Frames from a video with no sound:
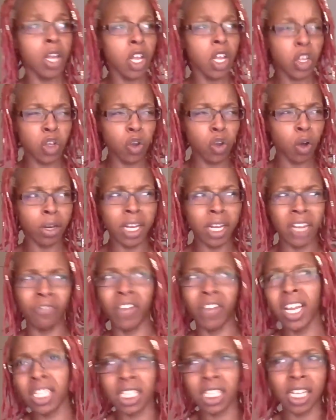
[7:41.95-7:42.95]
You're going to
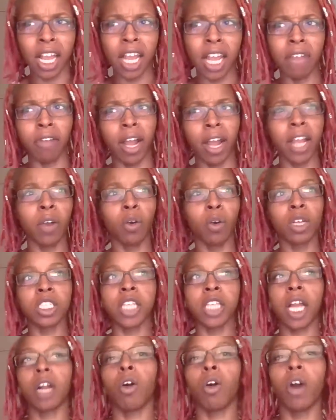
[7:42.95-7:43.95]
investigate, right? Or
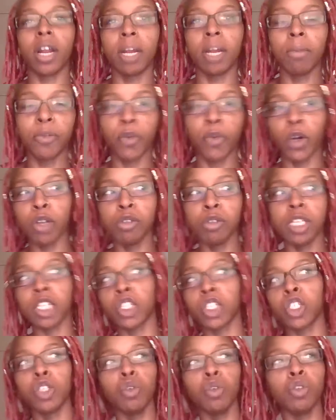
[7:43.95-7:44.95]
check on it before you
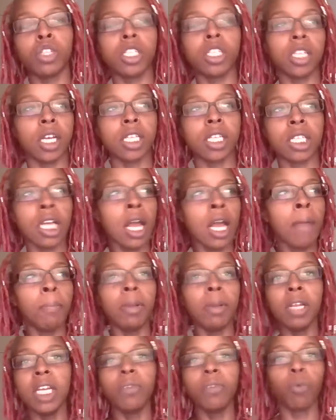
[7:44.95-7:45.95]
just choose to just
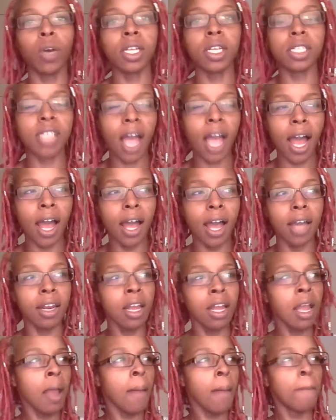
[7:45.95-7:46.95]
believe one side.
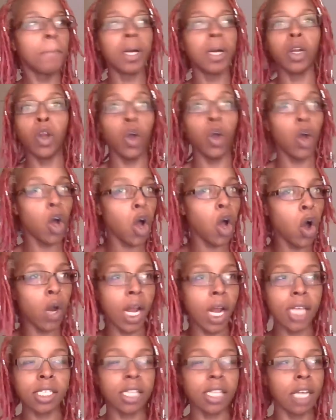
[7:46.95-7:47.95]
But no,
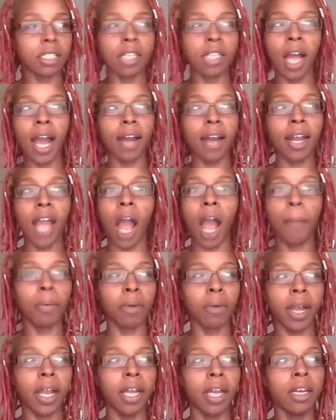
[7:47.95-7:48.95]
that's not how they
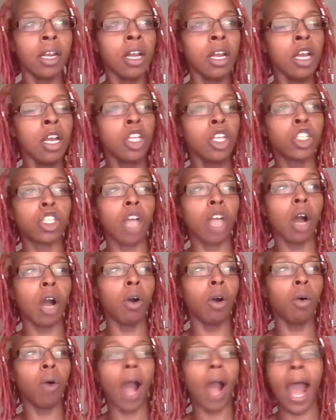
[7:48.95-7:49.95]
operate.
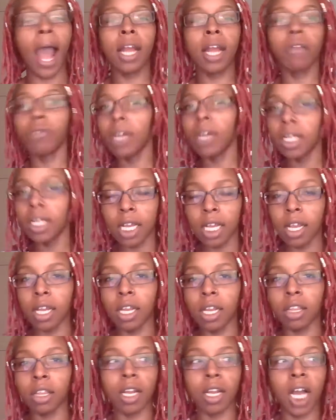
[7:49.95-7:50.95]
So I didn't really think
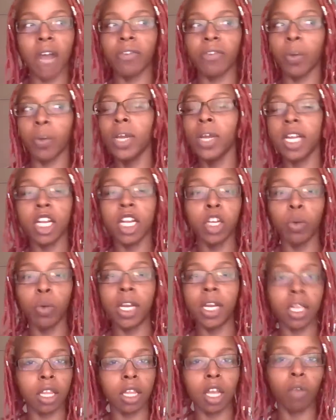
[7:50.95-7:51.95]
anything of it. We didn't do
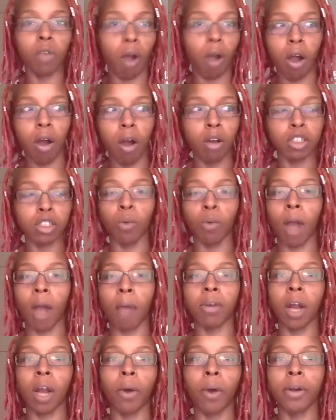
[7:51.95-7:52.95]
anything wrong. So why
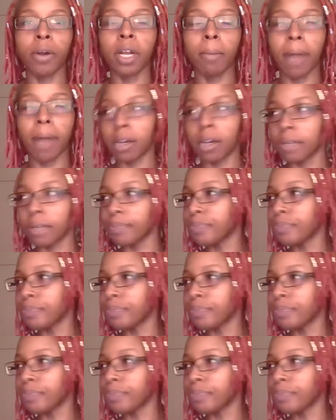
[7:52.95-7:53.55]
would I worry about it?